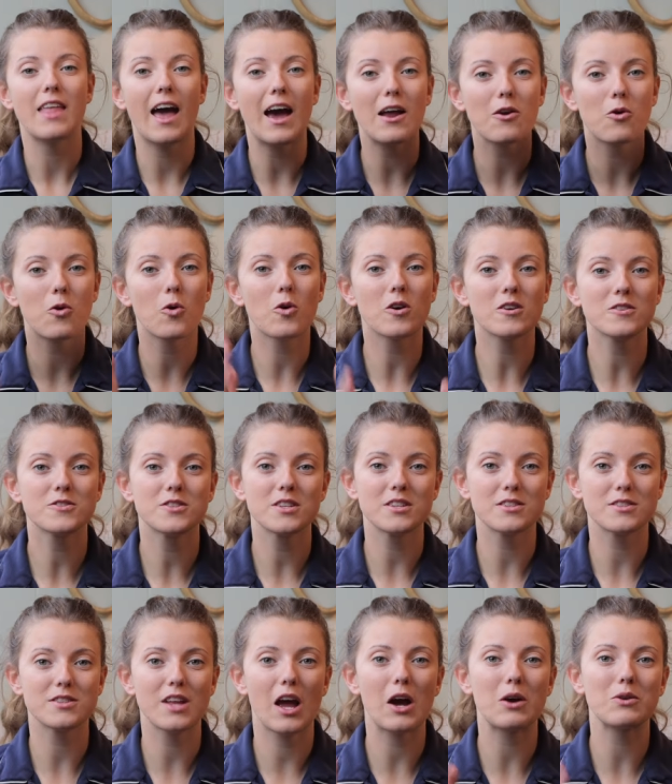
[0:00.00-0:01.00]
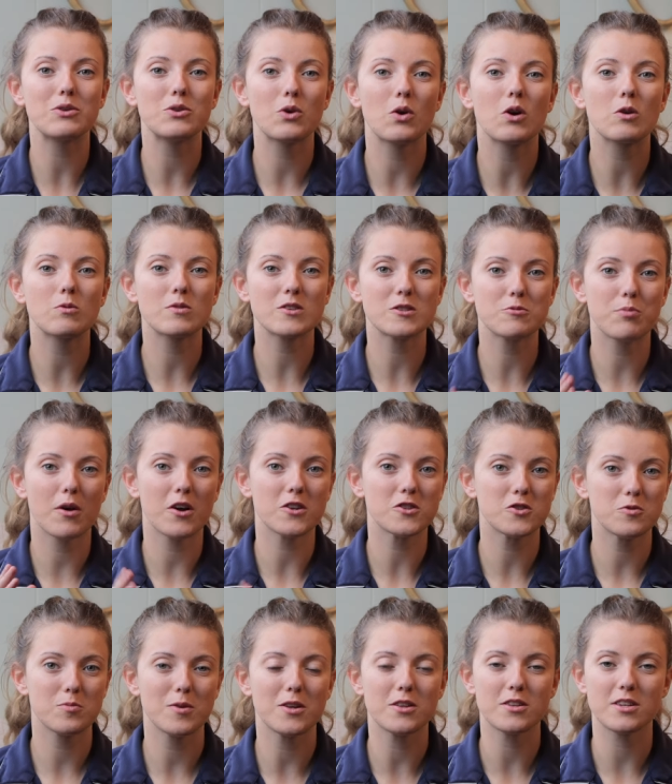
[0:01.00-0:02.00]
that horse is now your
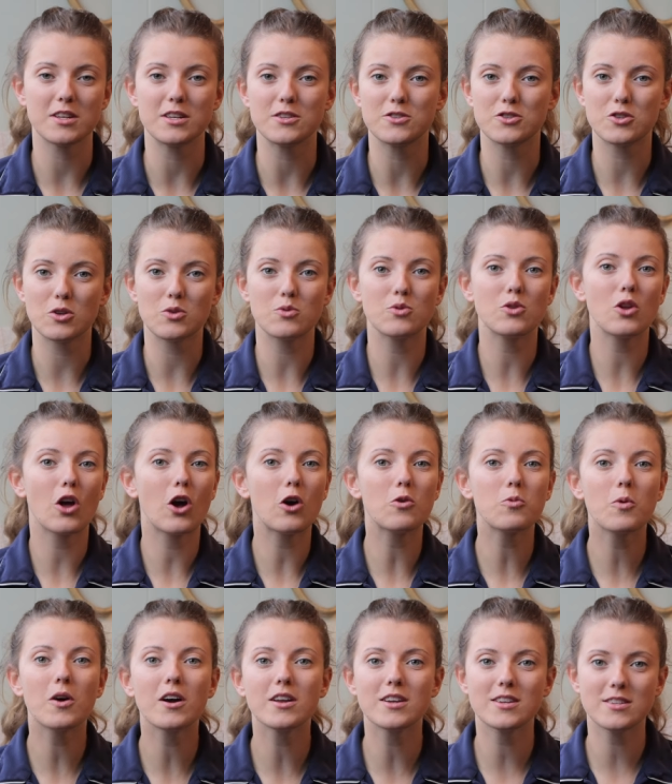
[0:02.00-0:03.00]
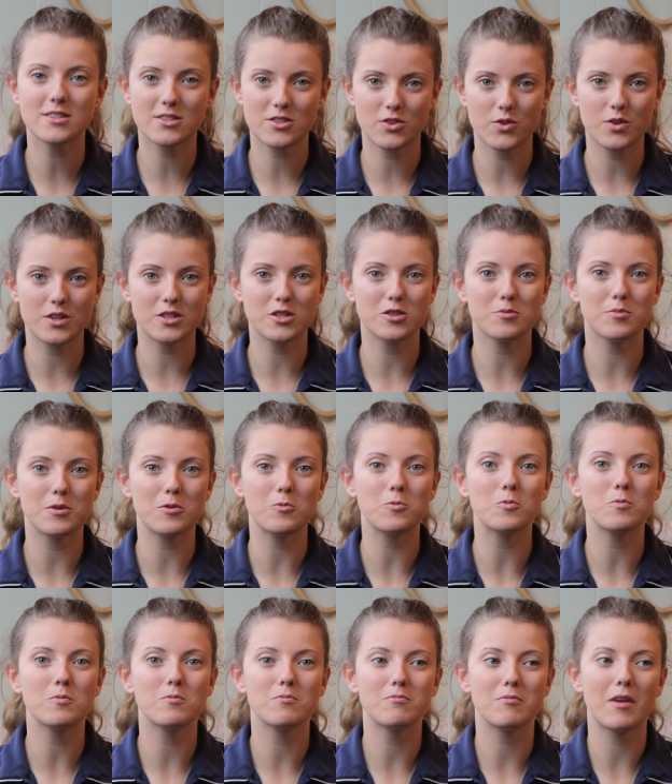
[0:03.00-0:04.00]
responsibility. So no one is going to be
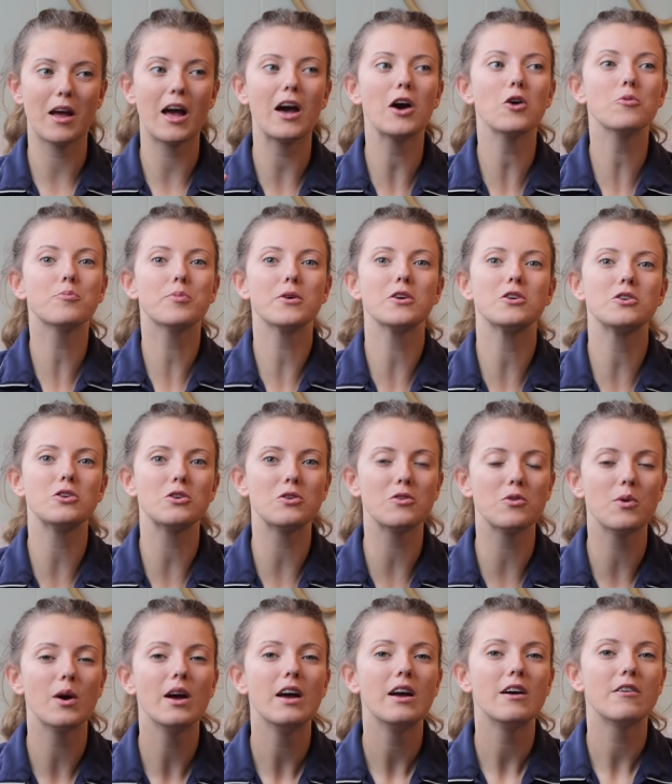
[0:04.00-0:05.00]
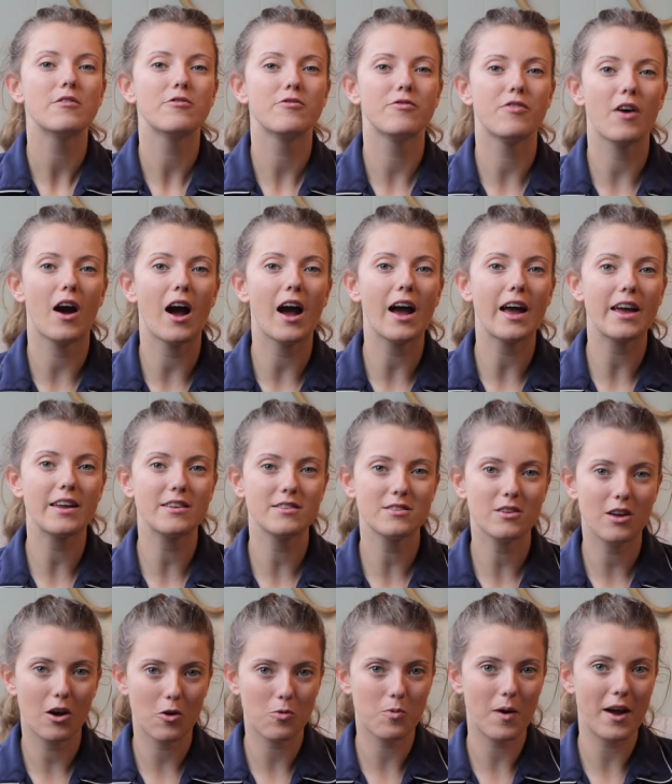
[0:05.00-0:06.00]
helping you
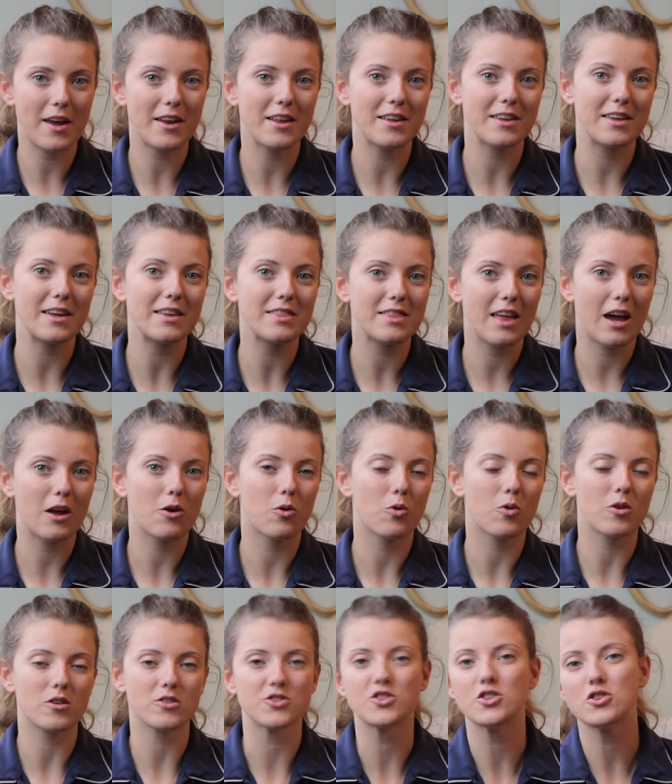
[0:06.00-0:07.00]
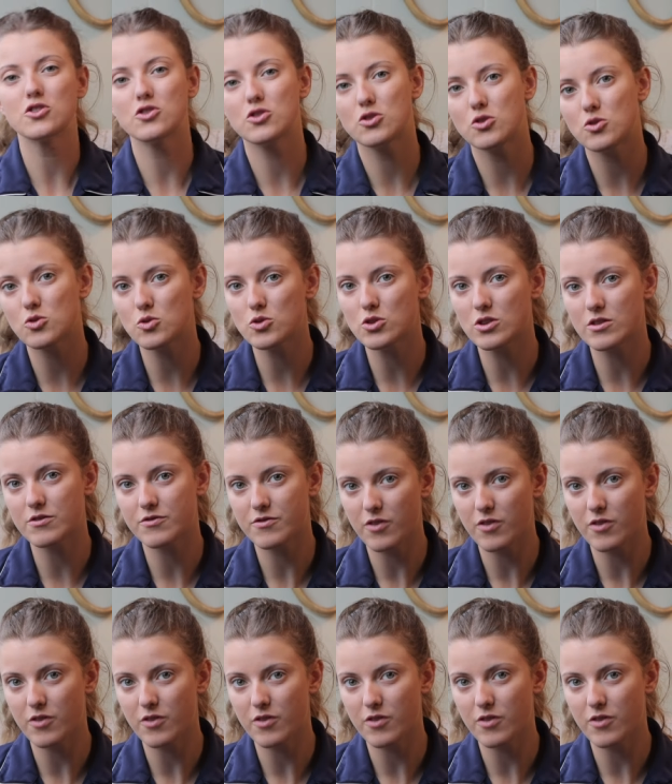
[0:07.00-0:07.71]
find a way to get that horse to your